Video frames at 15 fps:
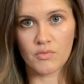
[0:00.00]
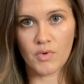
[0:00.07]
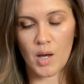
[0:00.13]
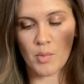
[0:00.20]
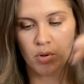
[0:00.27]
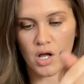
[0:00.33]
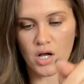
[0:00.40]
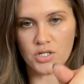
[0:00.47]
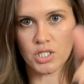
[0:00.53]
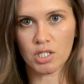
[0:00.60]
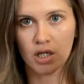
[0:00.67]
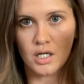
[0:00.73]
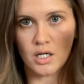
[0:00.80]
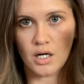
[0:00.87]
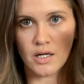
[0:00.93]
I blocked
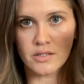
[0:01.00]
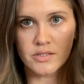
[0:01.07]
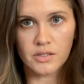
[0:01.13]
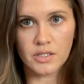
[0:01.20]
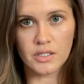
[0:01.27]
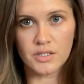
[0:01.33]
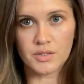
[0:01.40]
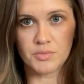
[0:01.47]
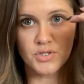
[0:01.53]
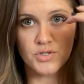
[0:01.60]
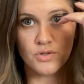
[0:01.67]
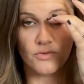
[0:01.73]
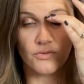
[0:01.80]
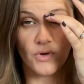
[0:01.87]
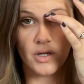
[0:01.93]
her, I deleted the
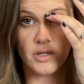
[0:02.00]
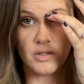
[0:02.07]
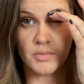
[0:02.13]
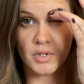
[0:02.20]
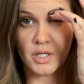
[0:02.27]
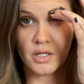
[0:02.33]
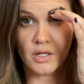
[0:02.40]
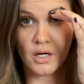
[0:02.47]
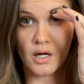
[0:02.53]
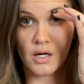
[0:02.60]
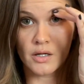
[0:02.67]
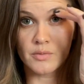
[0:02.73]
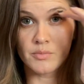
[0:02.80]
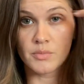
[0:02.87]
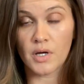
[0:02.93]
mutual friend. I'm like,
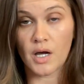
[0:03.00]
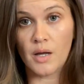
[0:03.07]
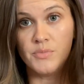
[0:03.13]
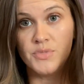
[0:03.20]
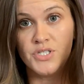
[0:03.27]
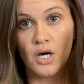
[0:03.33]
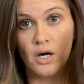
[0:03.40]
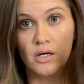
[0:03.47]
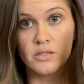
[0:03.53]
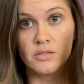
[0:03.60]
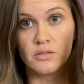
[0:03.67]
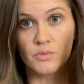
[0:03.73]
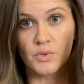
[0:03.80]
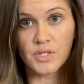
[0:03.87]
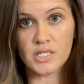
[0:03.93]
I'm
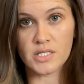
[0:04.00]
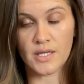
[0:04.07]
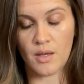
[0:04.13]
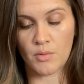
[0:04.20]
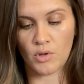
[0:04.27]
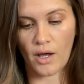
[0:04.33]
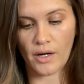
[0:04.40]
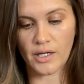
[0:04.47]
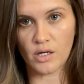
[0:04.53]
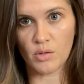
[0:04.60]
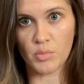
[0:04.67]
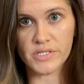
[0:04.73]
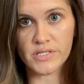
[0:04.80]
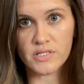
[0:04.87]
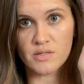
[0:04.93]
done with this Camp Gladiator
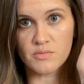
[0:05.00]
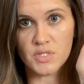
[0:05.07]
business.